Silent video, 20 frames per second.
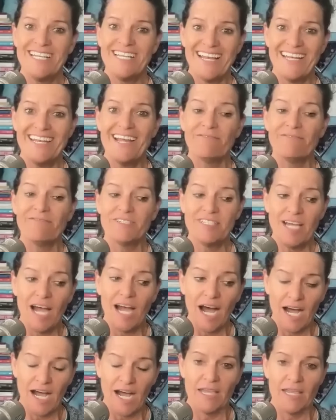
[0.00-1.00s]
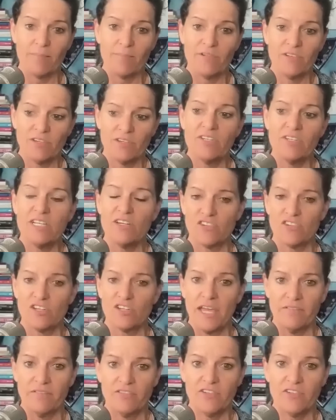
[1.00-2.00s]
enough time to teach
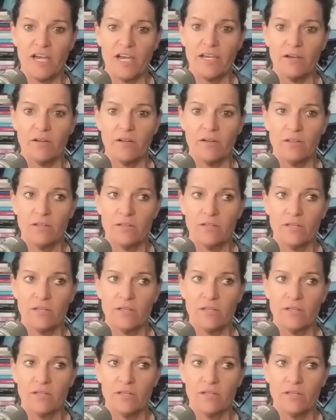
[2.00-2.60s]
lifestyle